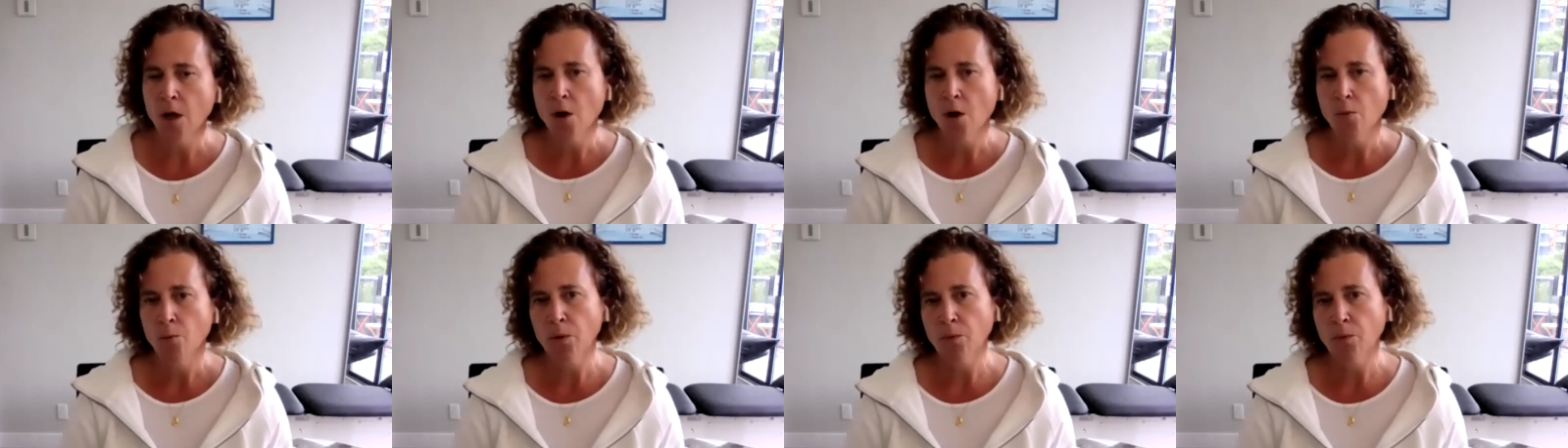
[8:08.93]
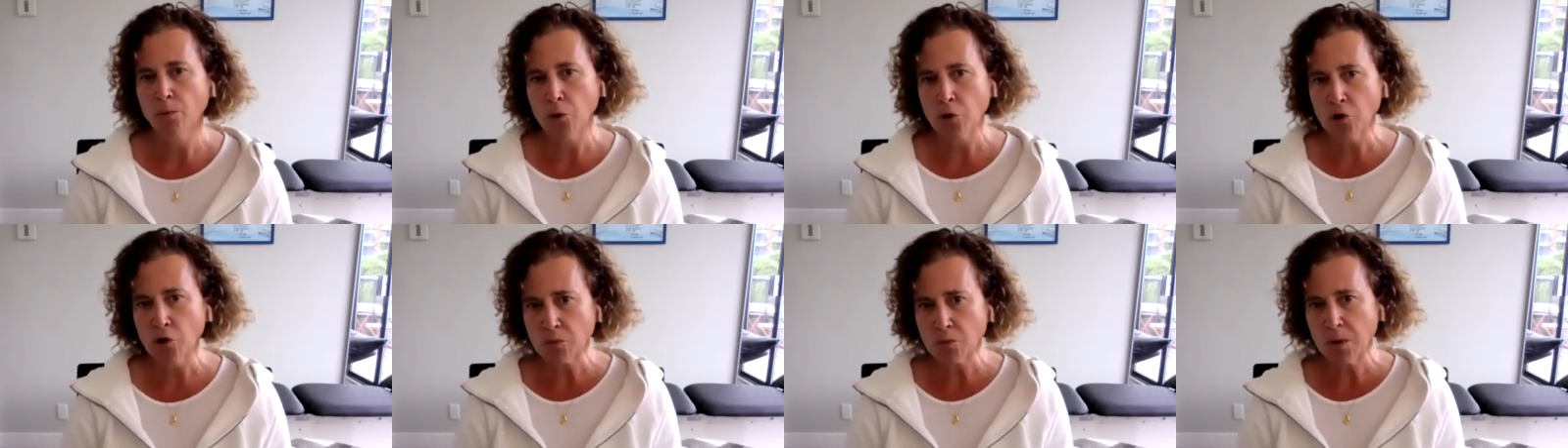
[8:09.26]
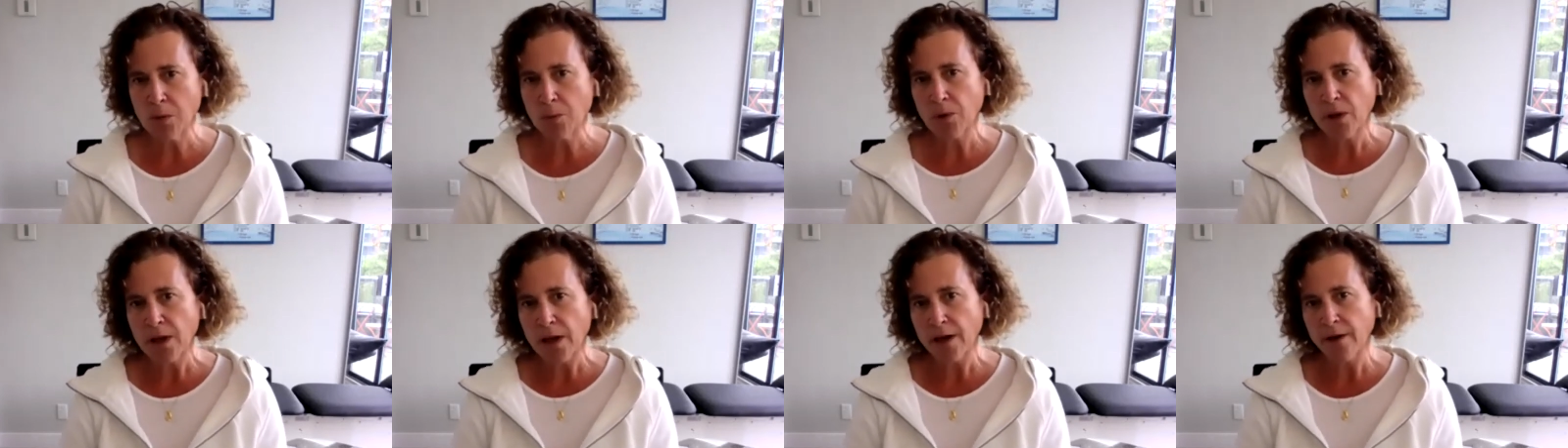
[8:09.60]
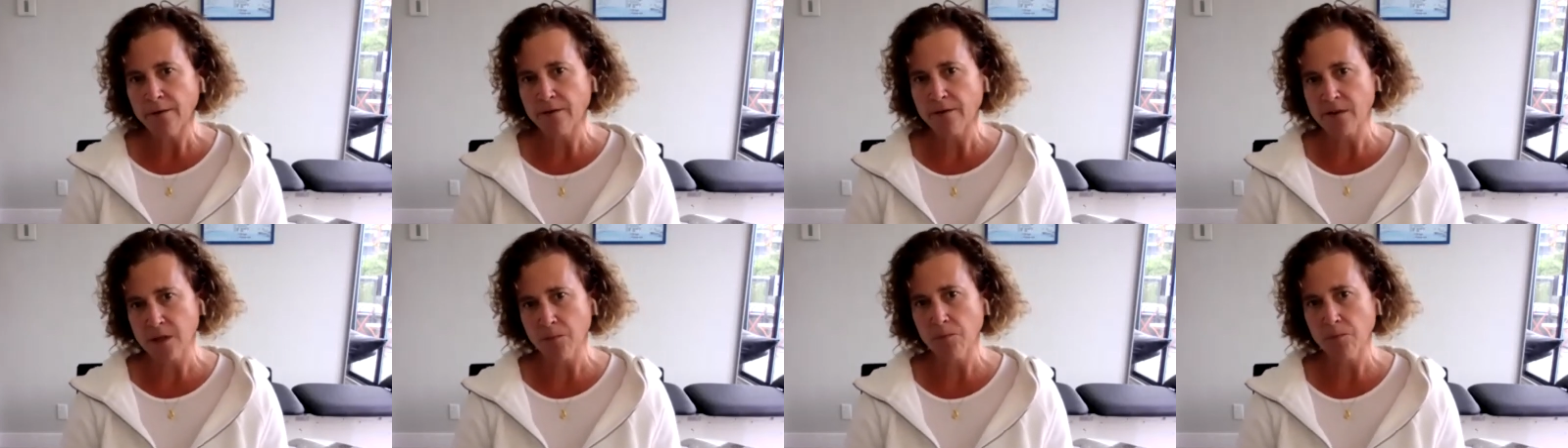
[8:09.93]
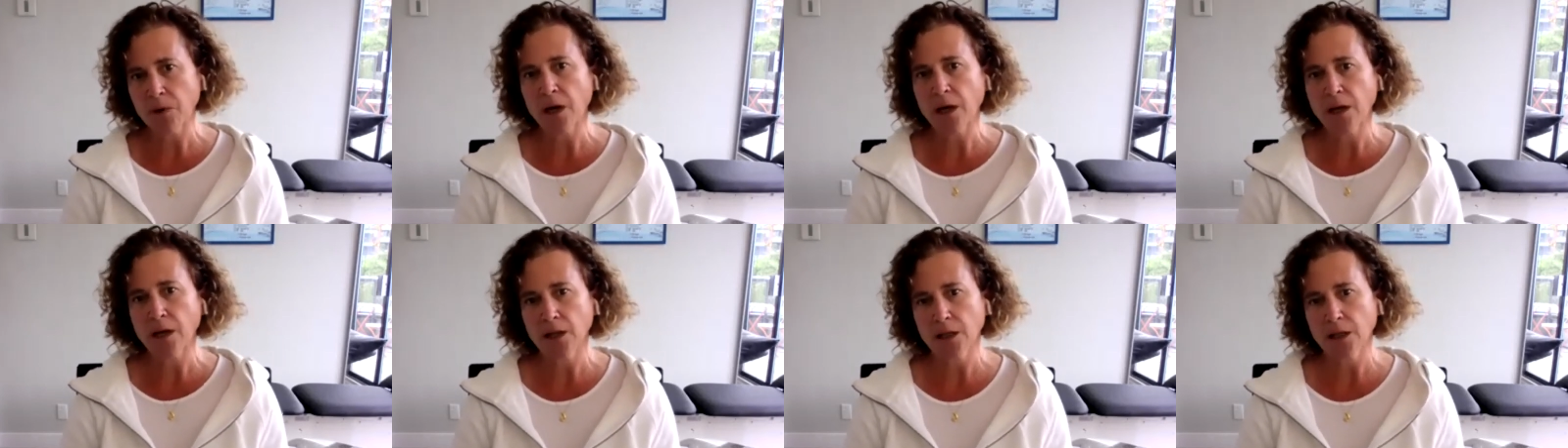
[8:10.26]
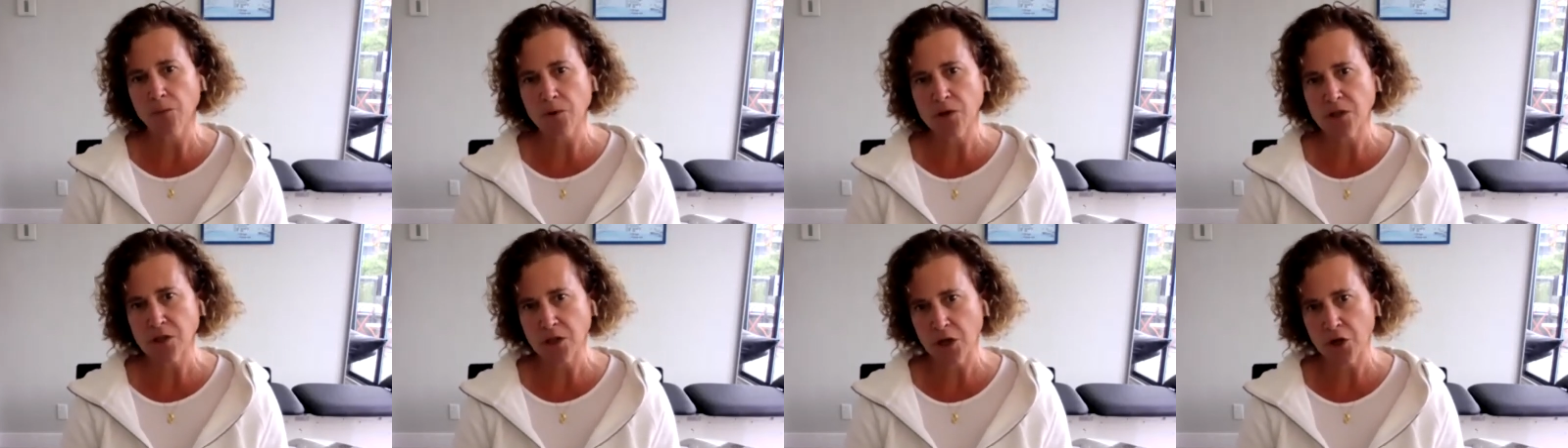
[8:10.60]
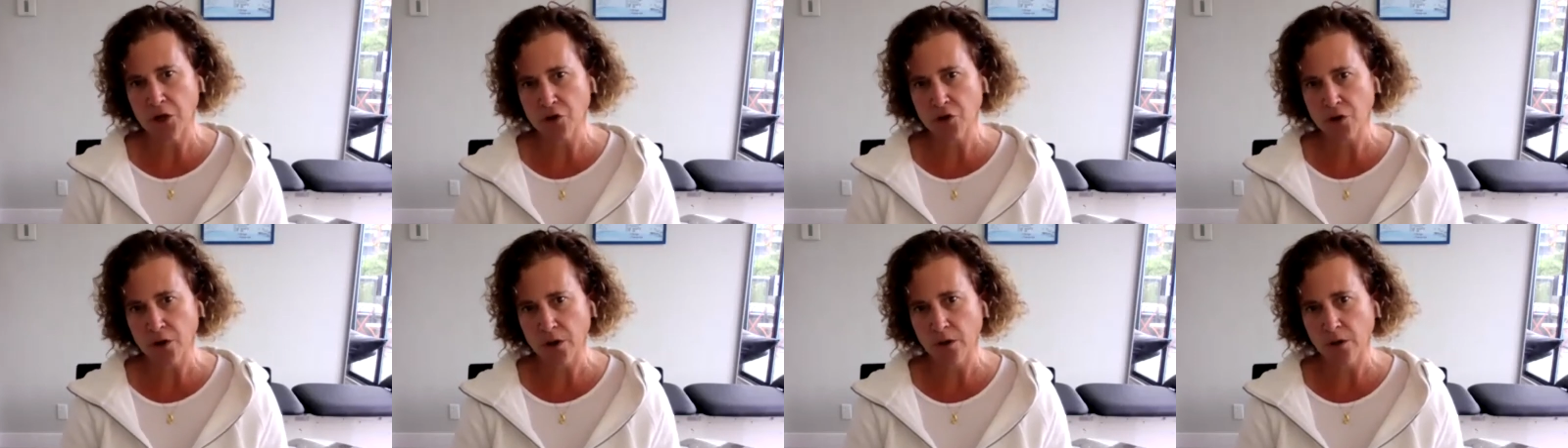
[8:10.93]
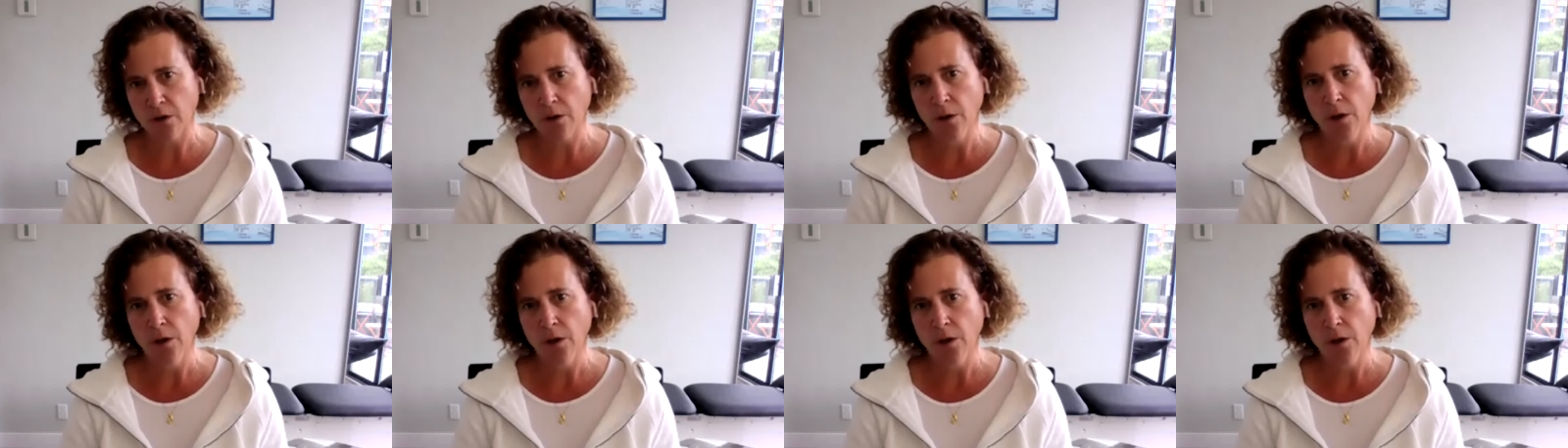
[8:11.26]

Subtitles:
but most people have some kind of limitation